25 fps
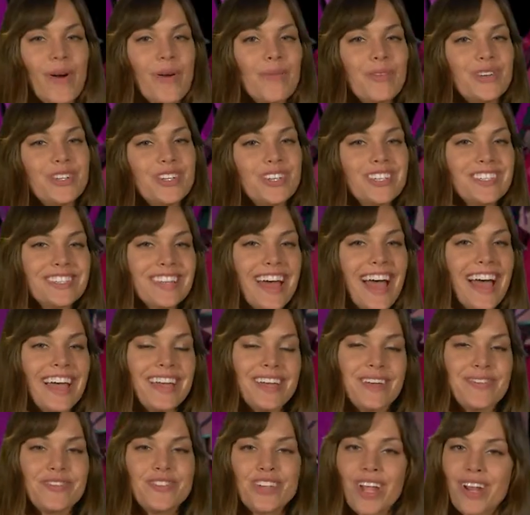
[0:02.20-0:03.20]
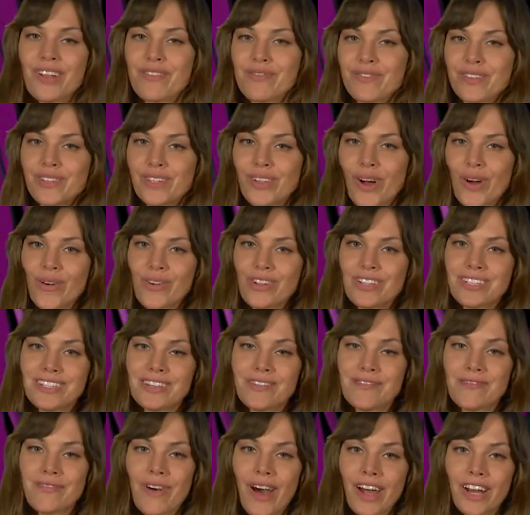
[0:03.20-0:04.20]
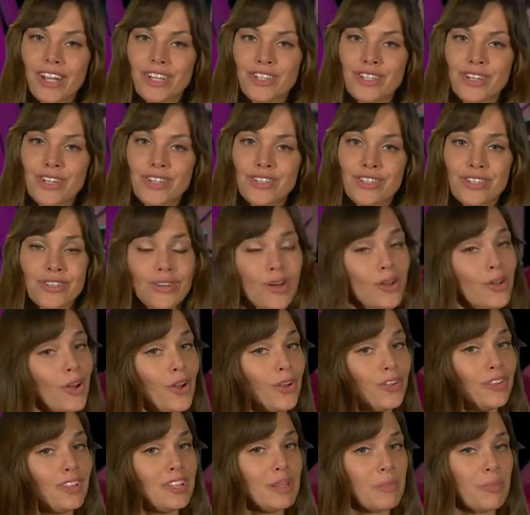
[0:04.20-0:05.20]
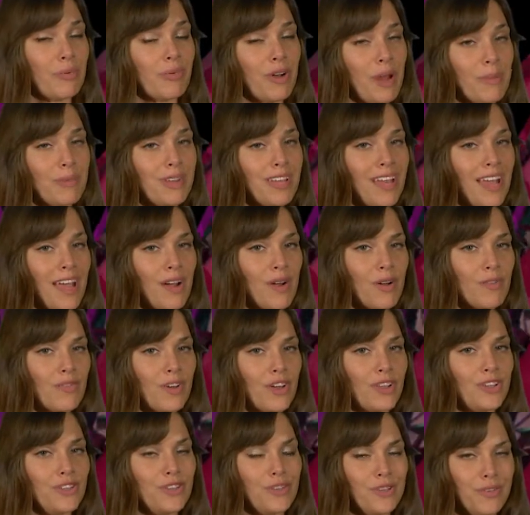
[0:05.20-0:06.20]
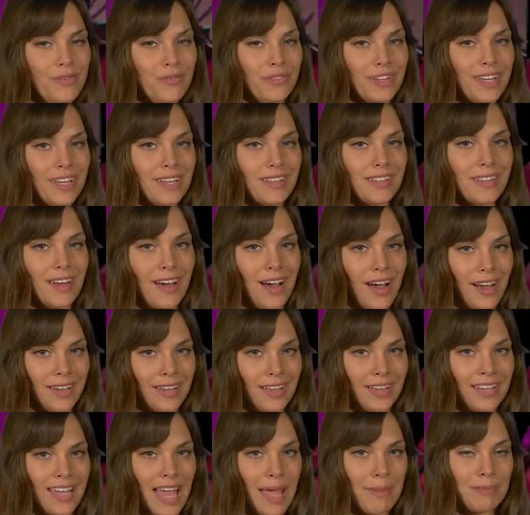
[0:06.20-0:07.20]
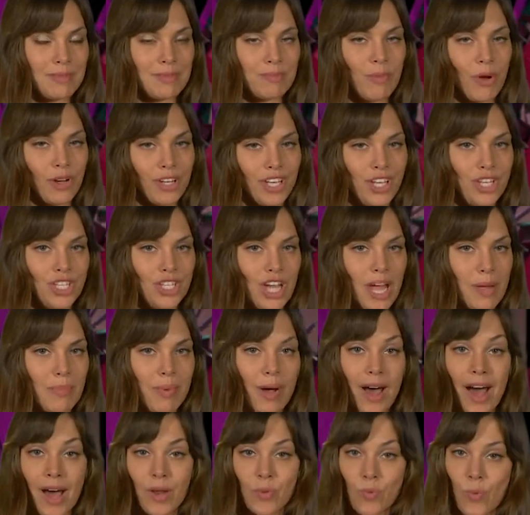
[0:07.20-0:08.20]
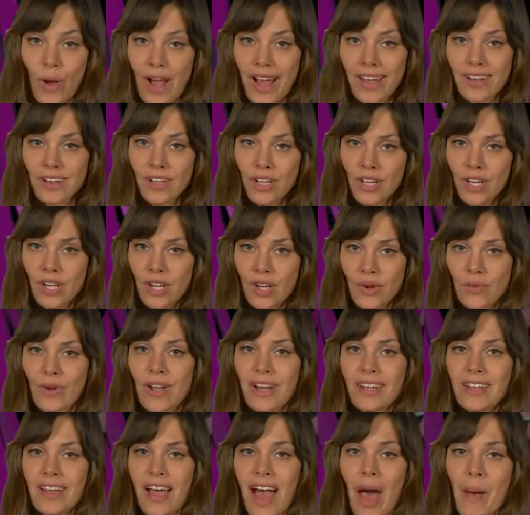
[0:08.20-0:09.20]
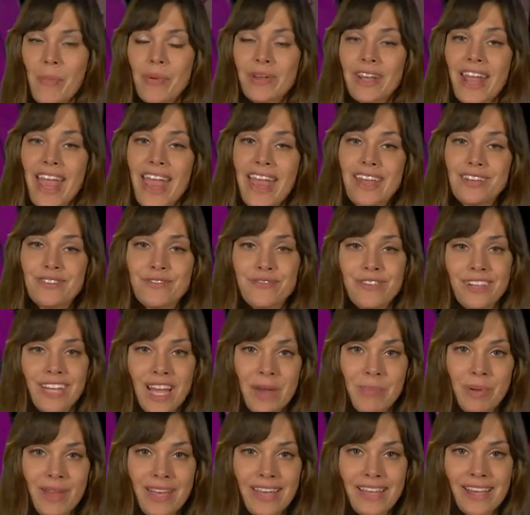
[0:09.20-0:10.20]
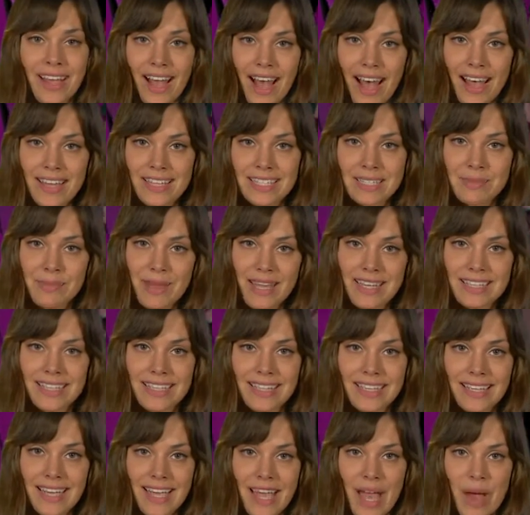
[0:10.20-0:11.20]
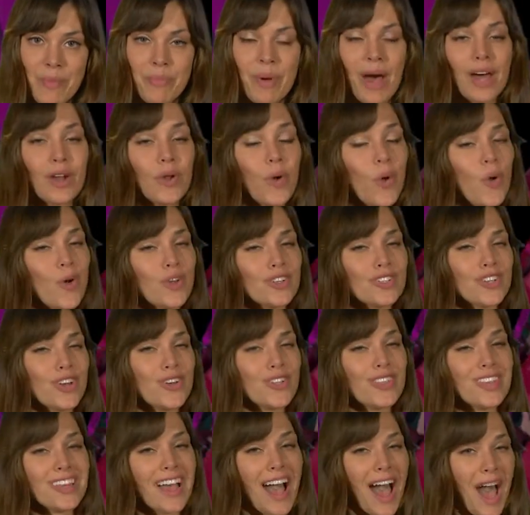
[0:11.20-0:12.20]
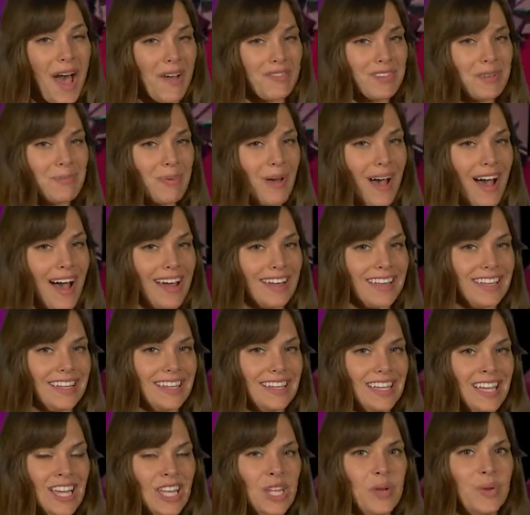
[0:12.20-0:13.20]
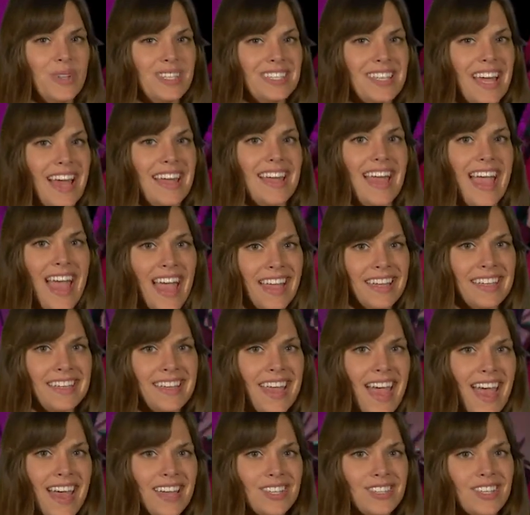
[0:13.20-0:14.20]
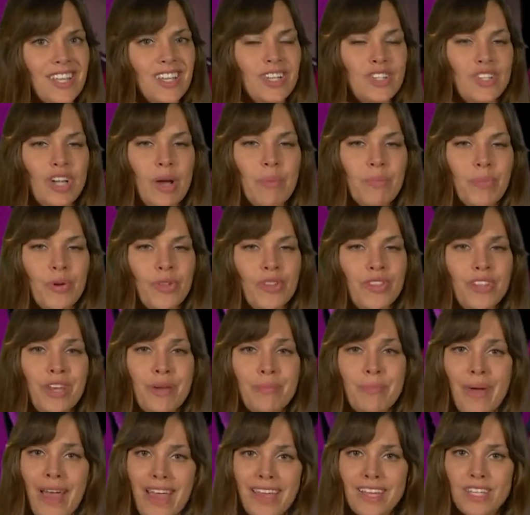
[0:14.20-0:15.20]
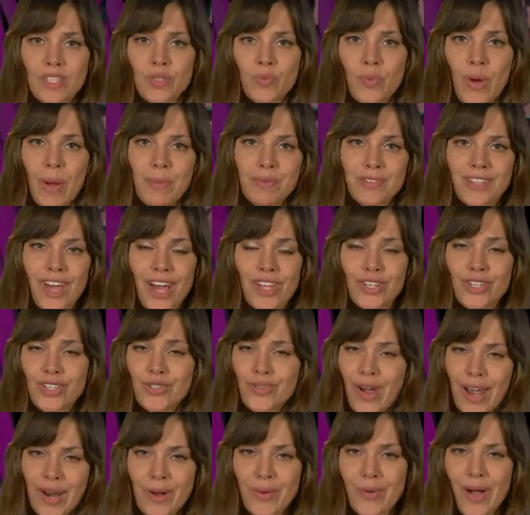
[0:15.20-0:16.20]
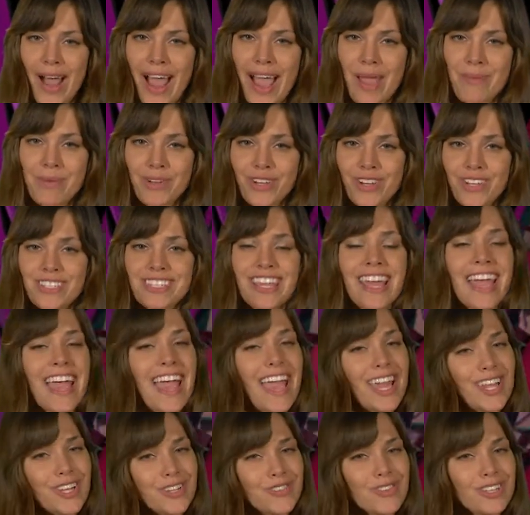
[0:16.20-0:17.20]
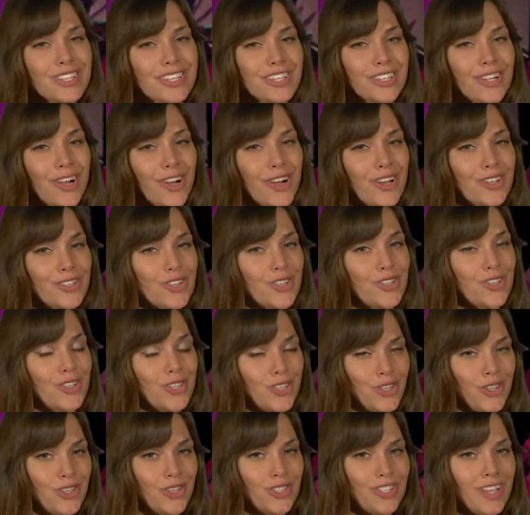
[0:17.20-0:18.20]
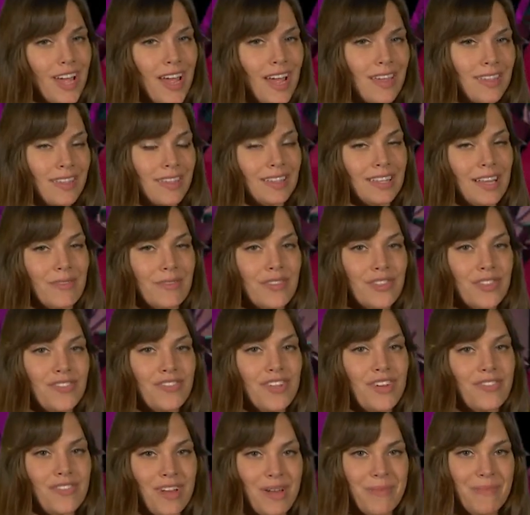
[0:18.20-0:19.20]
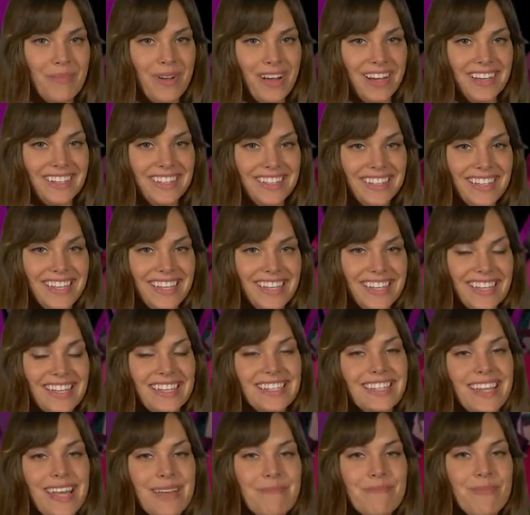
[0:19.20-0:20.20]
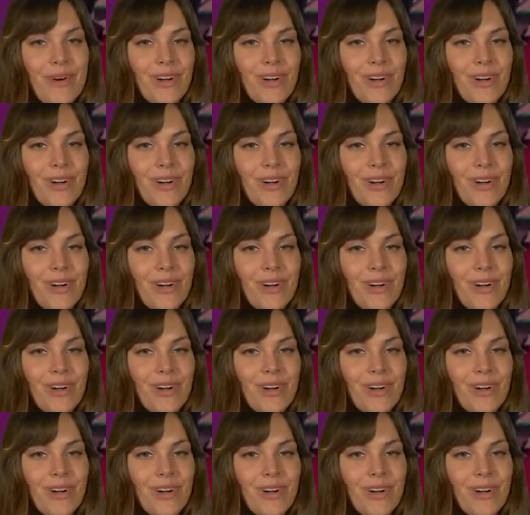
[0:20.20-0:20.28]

would you say if Jennifer Lawrence invited you to not only the premiere of her new flick, The Hunger Games: Mockingjay Part 1, red carpet and VIP cast meeting, but also the after party? You would say heck yes and jump on the Amaze website straight away because entries close on Tuesday, the 11th of November. Team